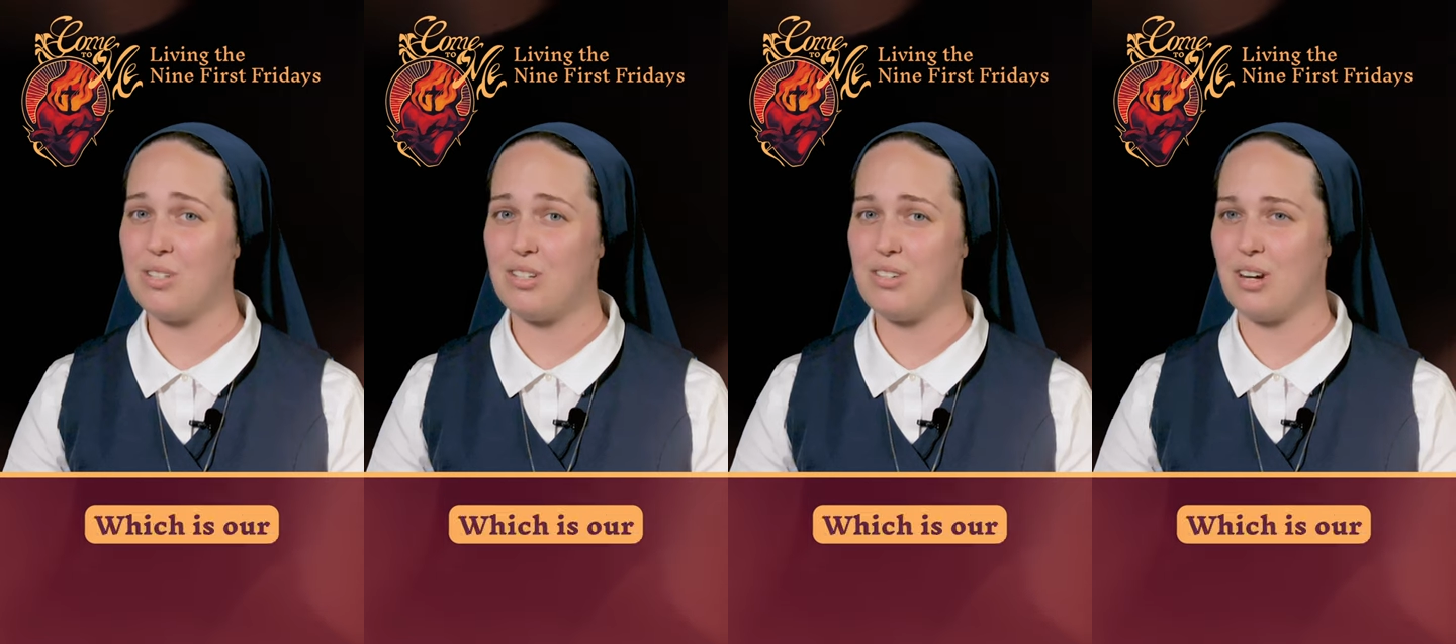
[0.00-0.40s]

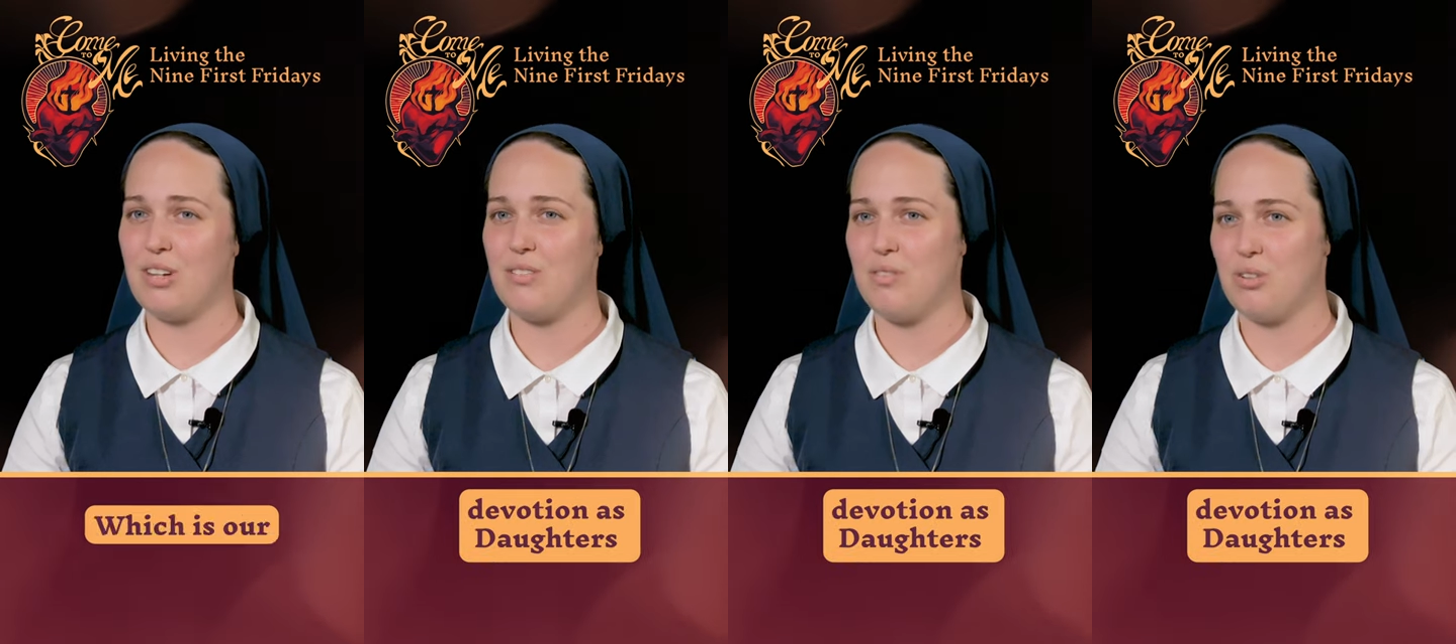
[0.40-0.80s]
which is our
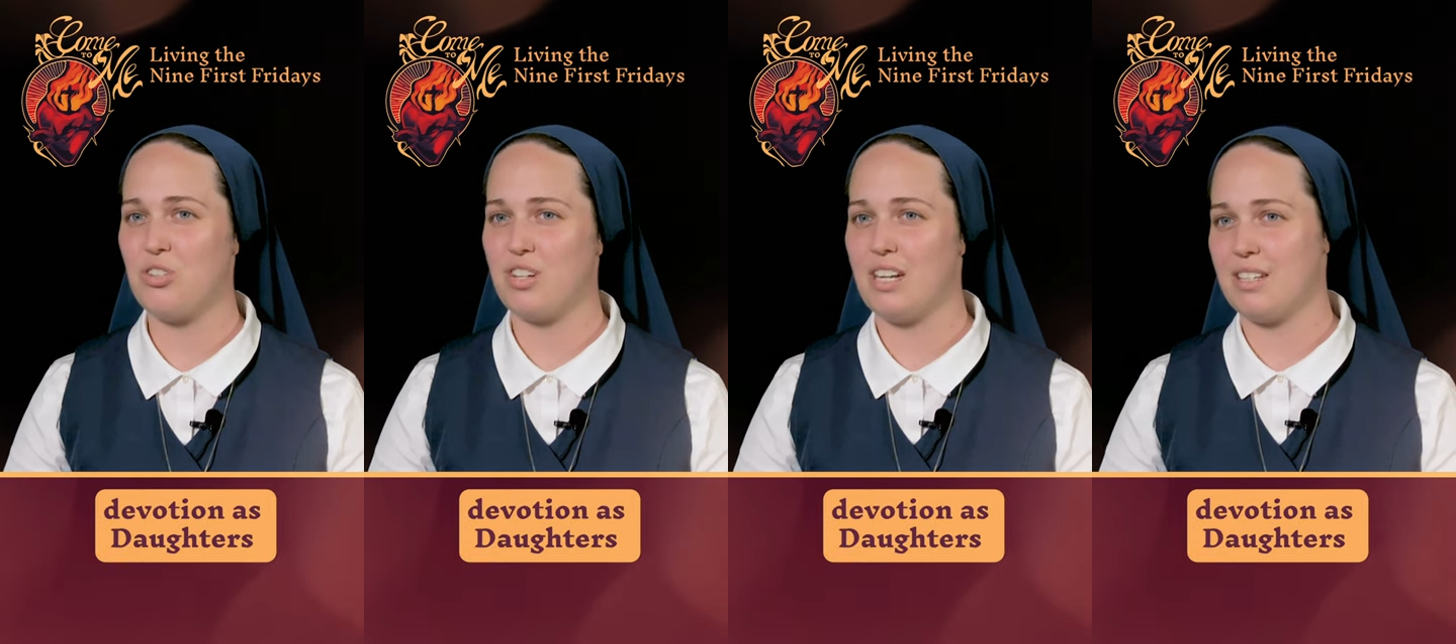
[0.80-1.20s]

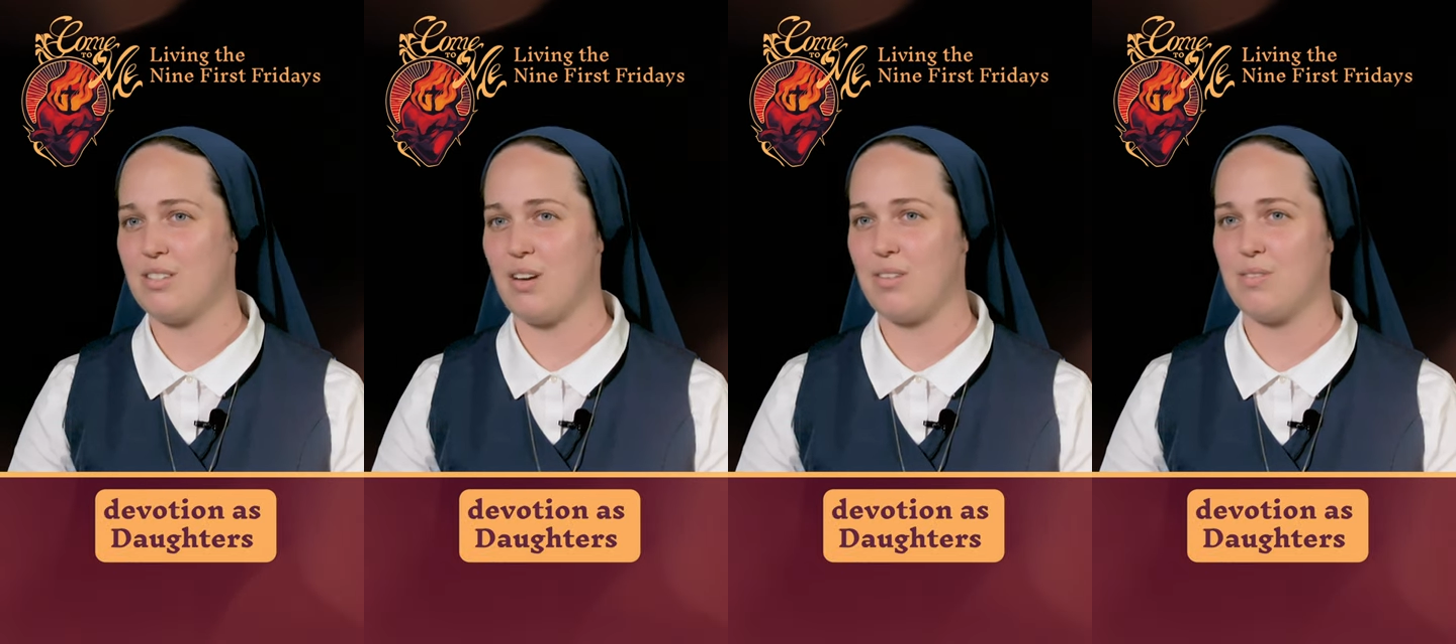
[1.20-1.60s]
devotion as
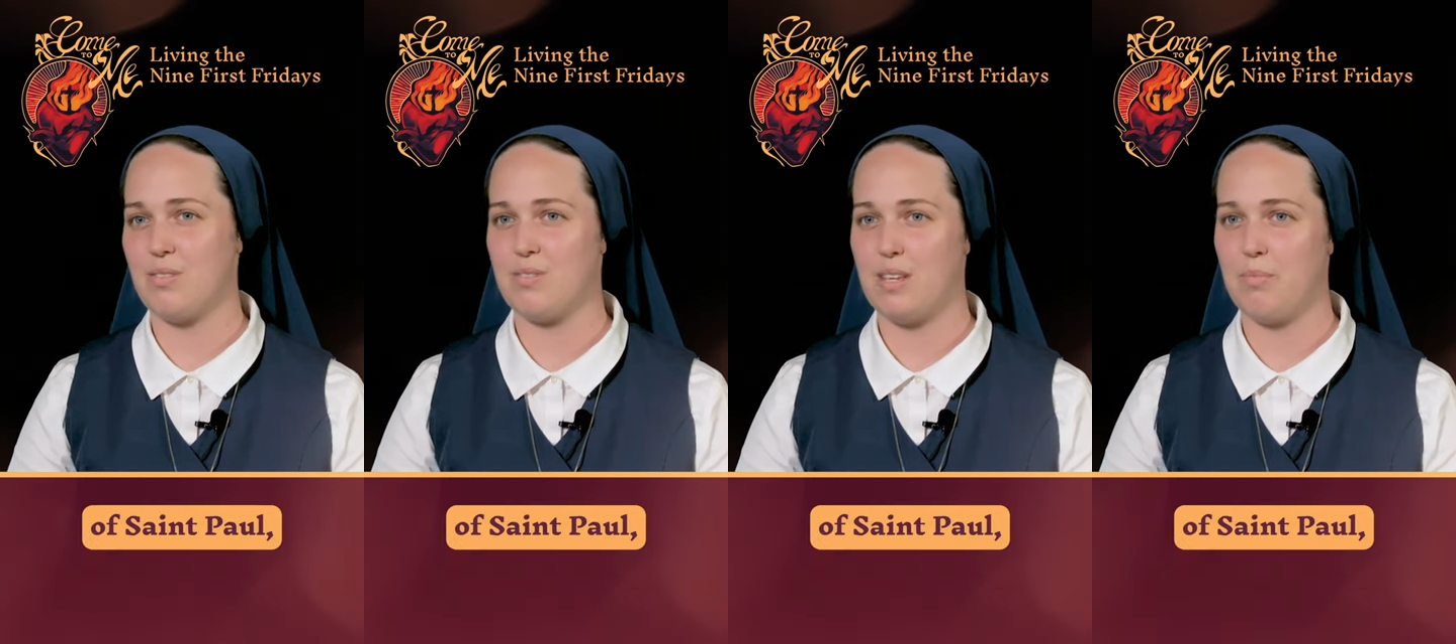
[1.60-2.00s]
Daughters
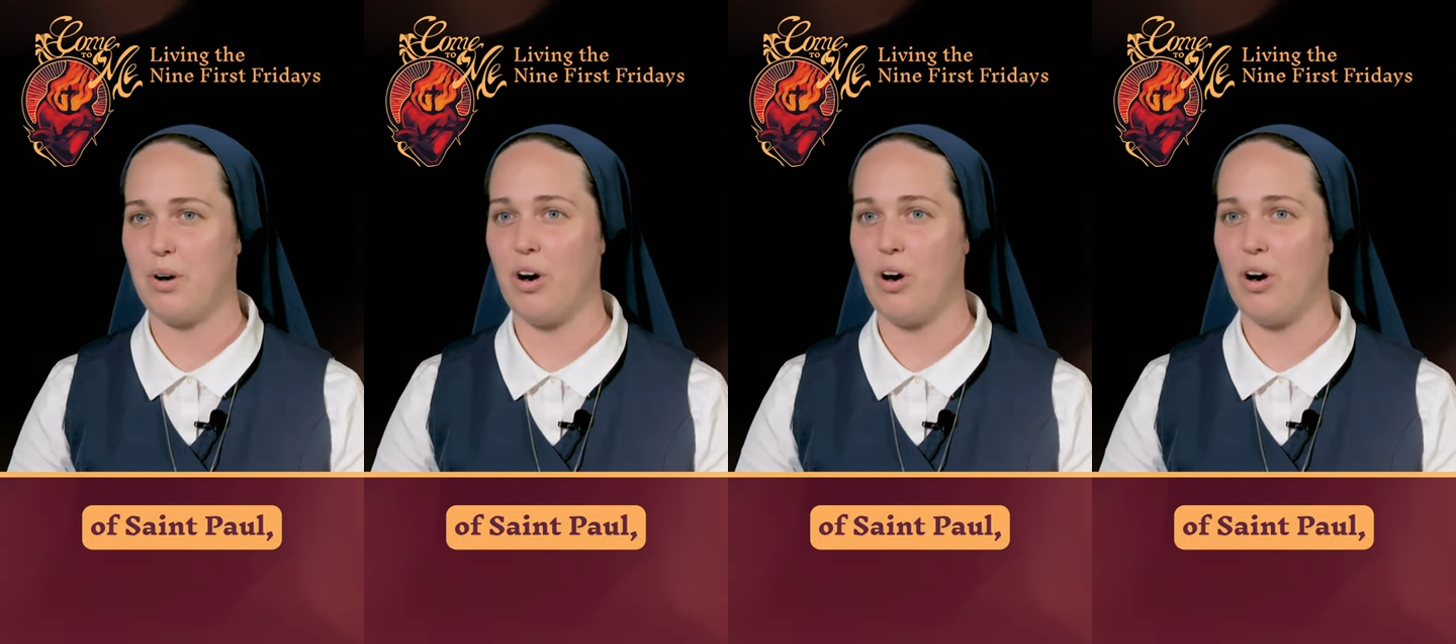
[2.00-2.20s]
of St.